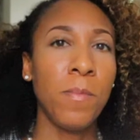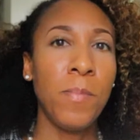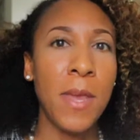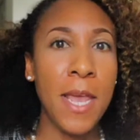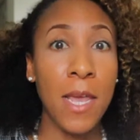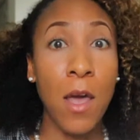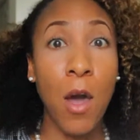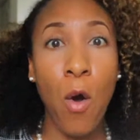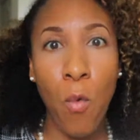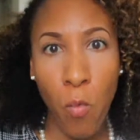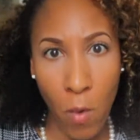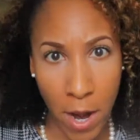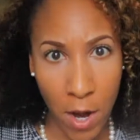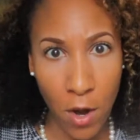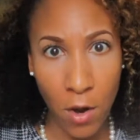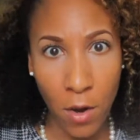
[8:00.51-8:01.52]
being
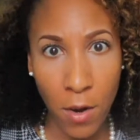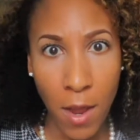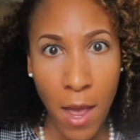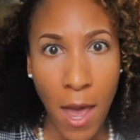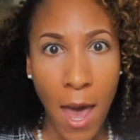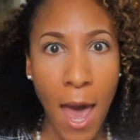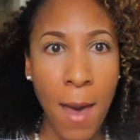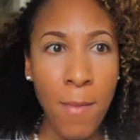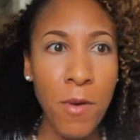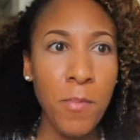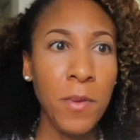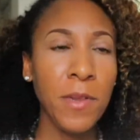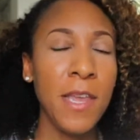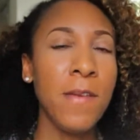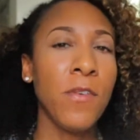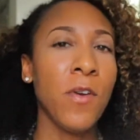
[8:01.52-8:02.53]
aware. I'm a
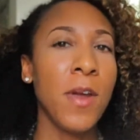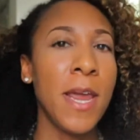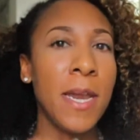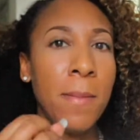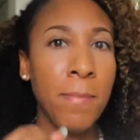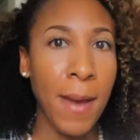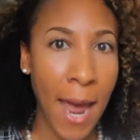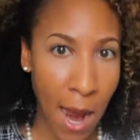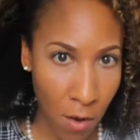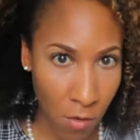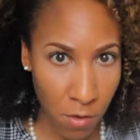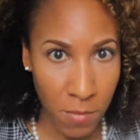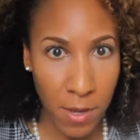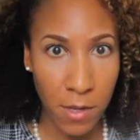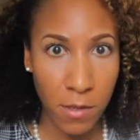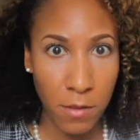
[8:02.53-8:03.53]
believer in
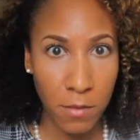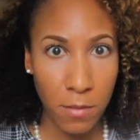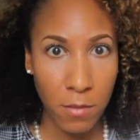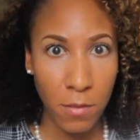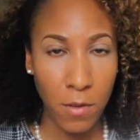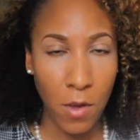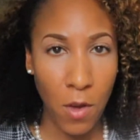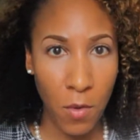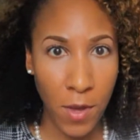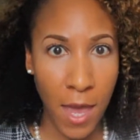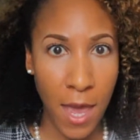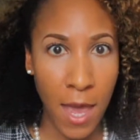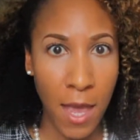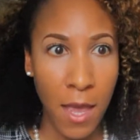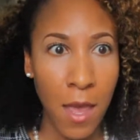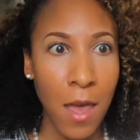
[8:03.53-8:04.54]
empowerment,
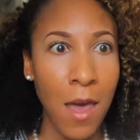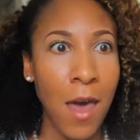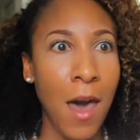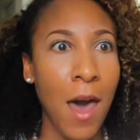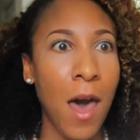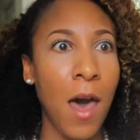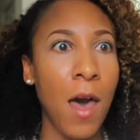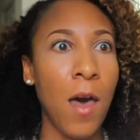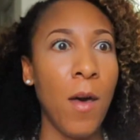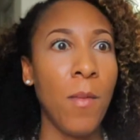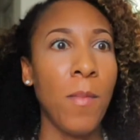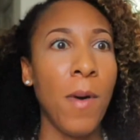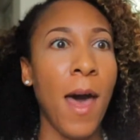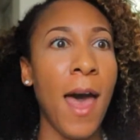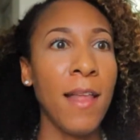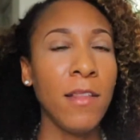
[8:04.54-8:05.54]
okay?
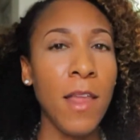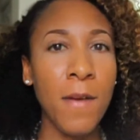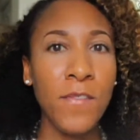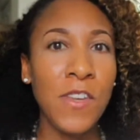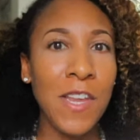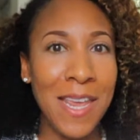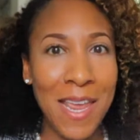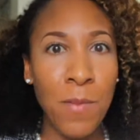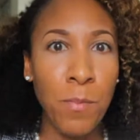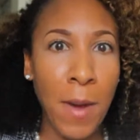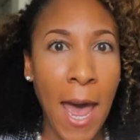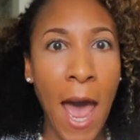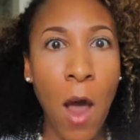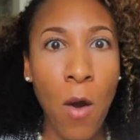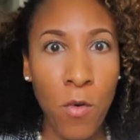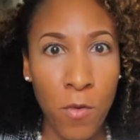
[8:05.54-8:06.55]
I love to
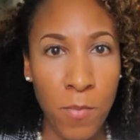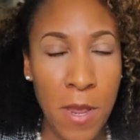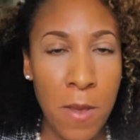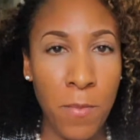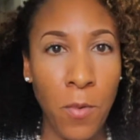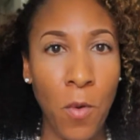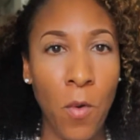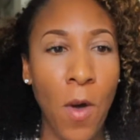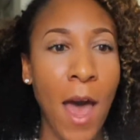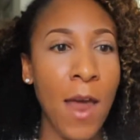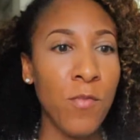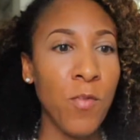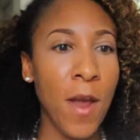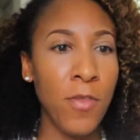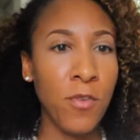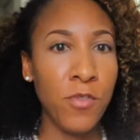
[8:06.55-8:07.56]
empower people.
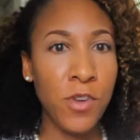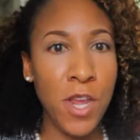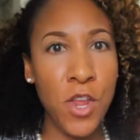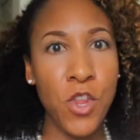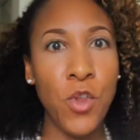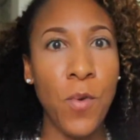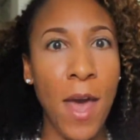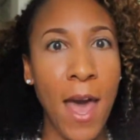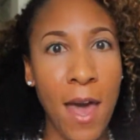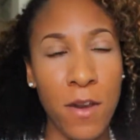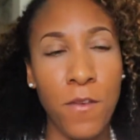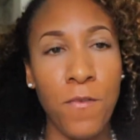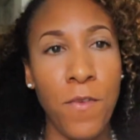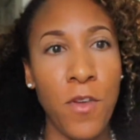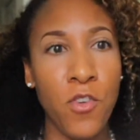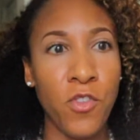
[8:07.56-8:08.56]
I'd rather teach you how to
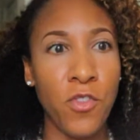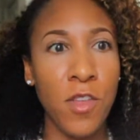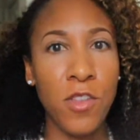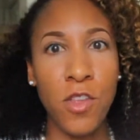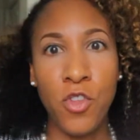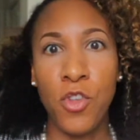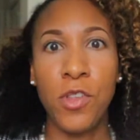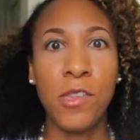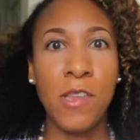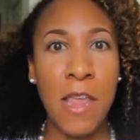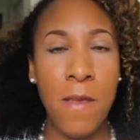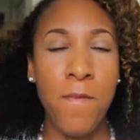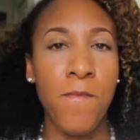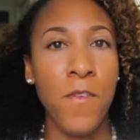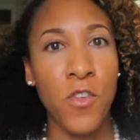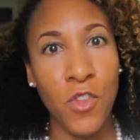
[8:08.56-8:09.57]
fish than to just
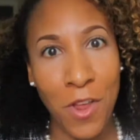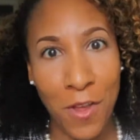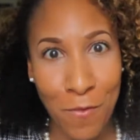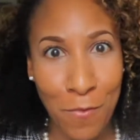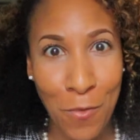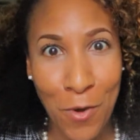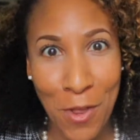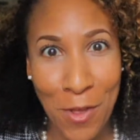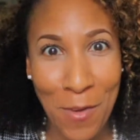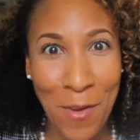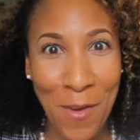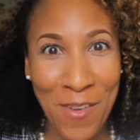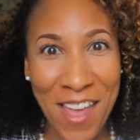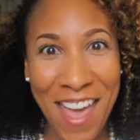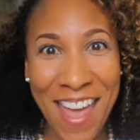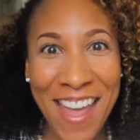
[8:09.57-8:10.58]
keep fishing for you,
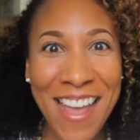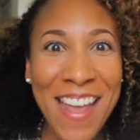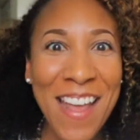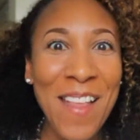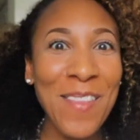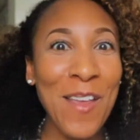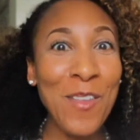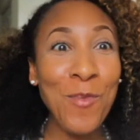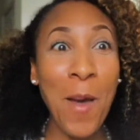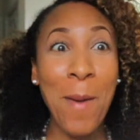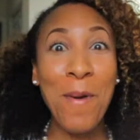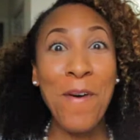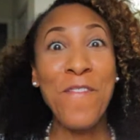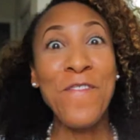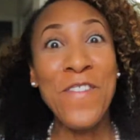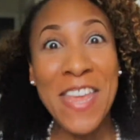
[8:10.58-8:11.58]
okay? That's why I'm
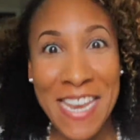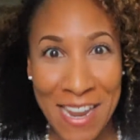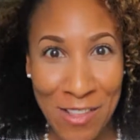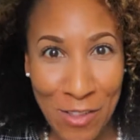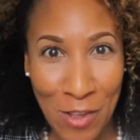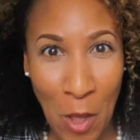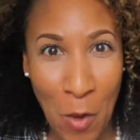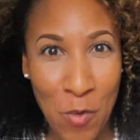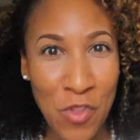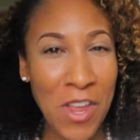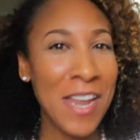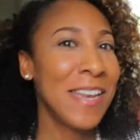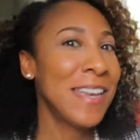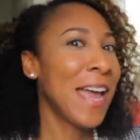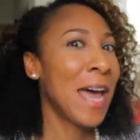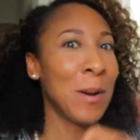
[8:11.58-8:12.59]
a fitness coach
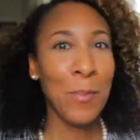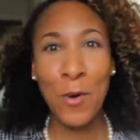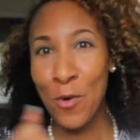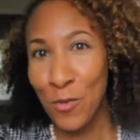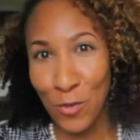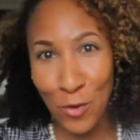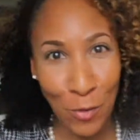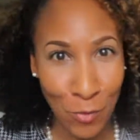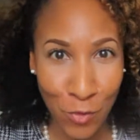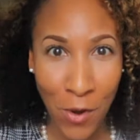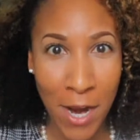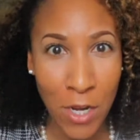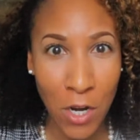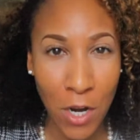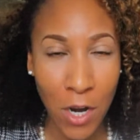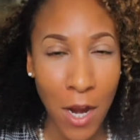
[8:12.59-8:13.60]
and not a personal
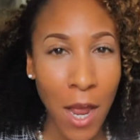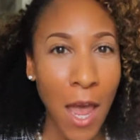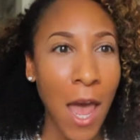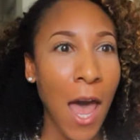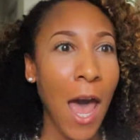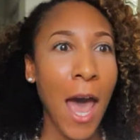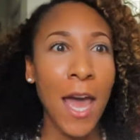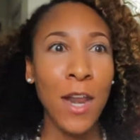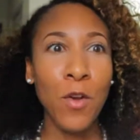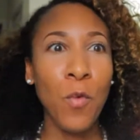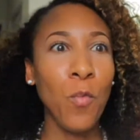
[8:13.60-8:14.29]
trainer. I'm